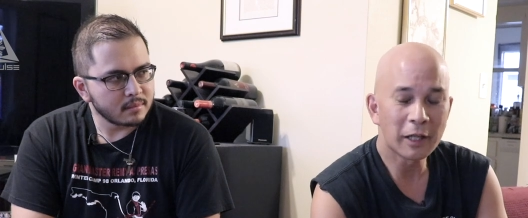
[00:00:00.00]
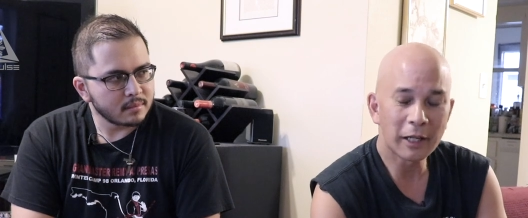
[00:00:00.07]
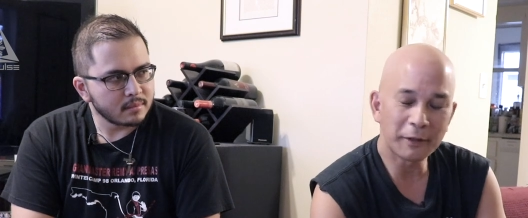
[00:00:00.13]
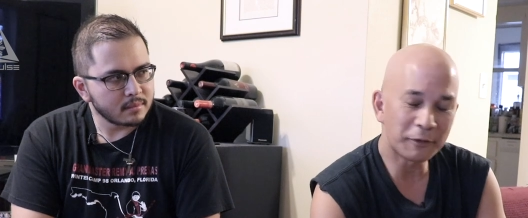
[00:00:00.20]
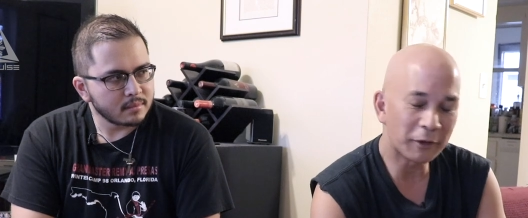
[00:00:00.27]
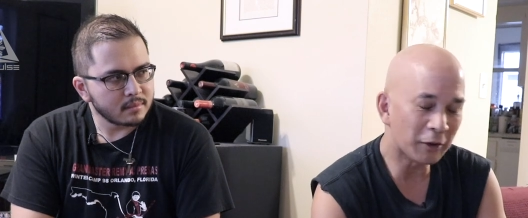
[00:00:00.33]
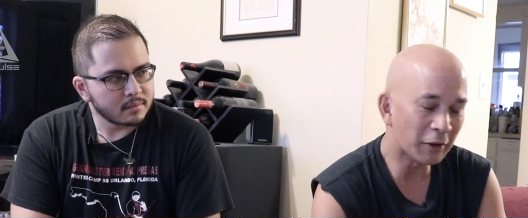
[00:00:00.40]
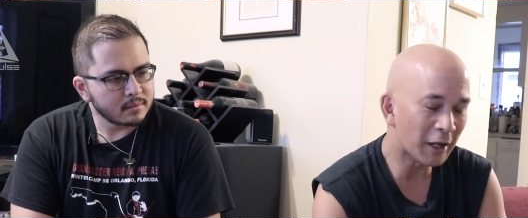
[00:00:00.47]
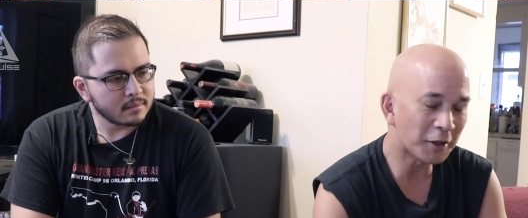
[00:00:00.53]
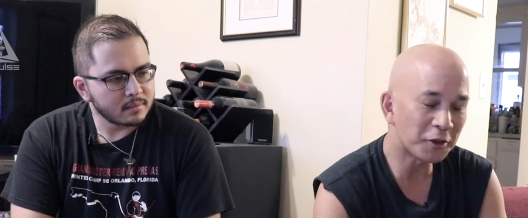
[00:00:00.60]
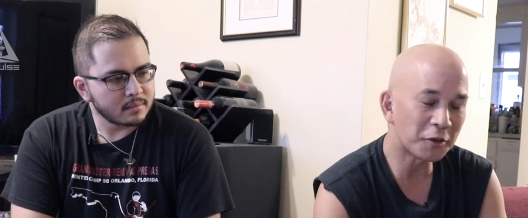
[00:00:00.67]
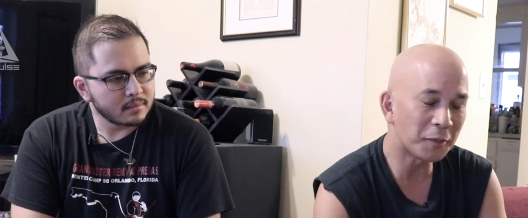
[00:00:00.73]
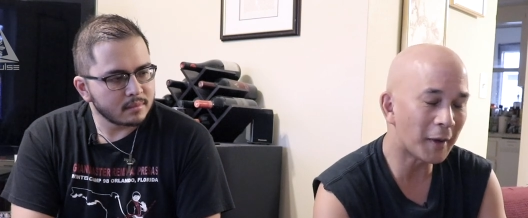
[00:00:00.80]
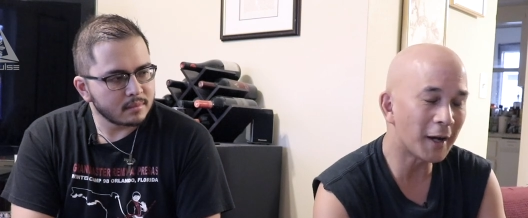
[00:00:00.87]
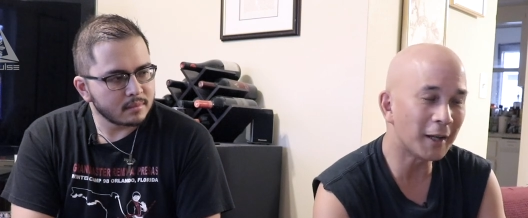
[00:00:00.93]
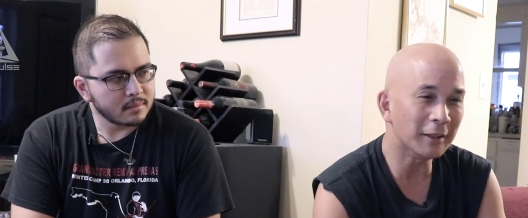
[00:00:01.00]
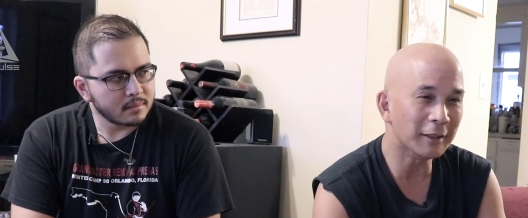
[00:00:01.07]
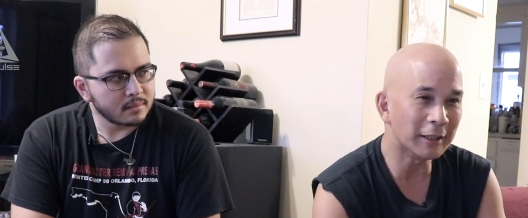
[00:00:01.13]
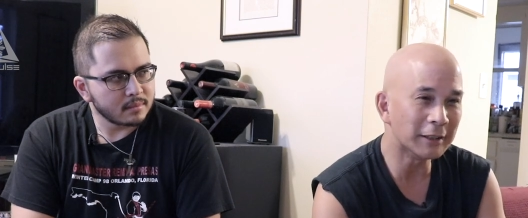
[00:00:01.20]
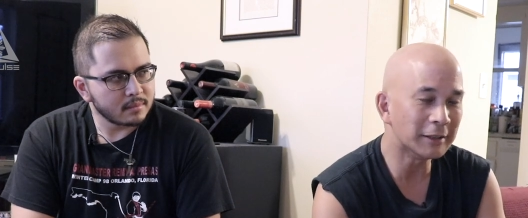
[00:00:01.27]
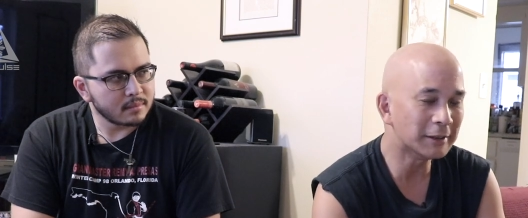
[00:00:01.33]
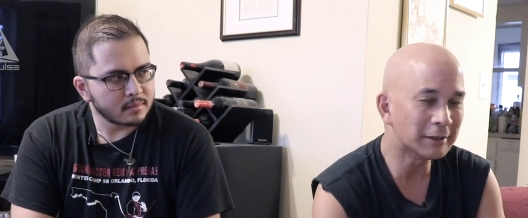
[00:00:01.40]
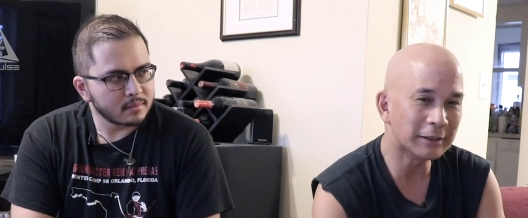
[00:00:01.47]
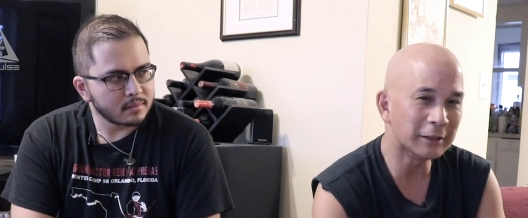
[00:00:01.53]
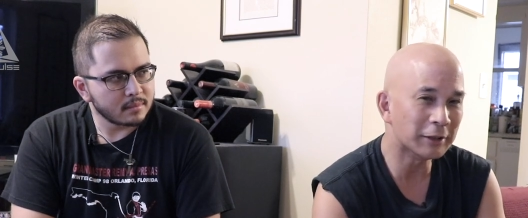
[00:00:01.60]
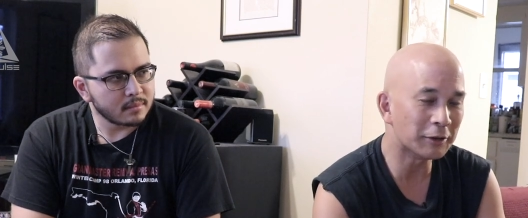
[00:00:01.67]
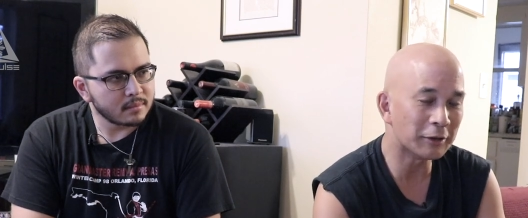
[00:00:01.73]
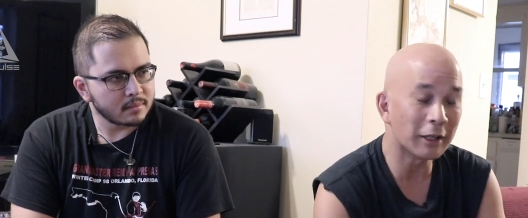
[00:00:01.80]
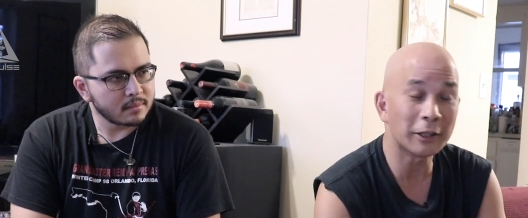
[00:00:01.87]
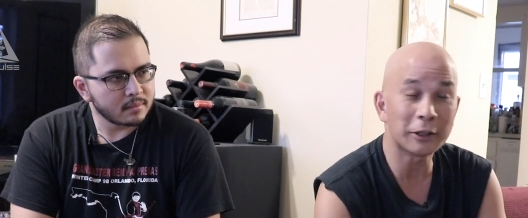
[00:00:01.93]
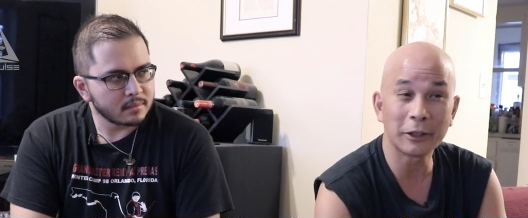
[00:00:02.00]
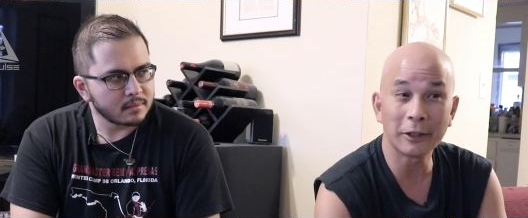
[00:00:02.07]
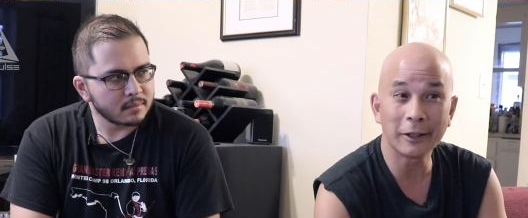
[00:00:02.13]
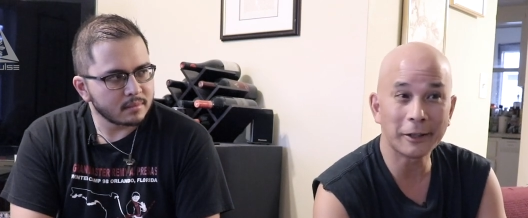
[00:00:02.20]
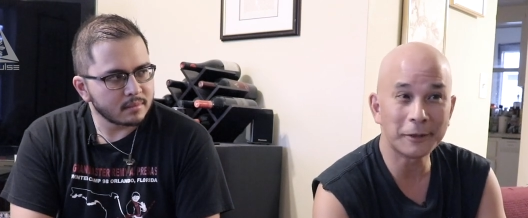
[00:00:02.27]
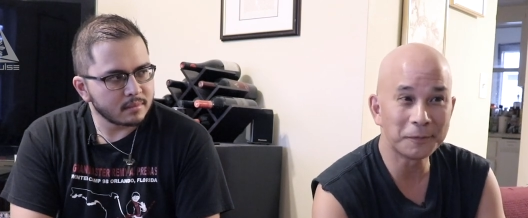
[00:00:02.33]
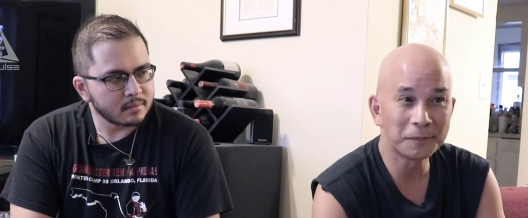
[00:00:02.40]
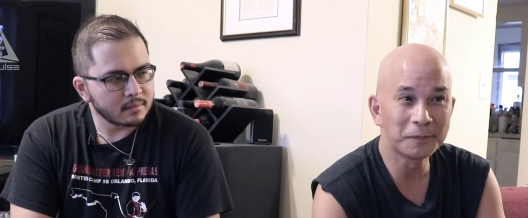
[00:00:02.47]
Speaker 1: If they're not smiling, then it's not good.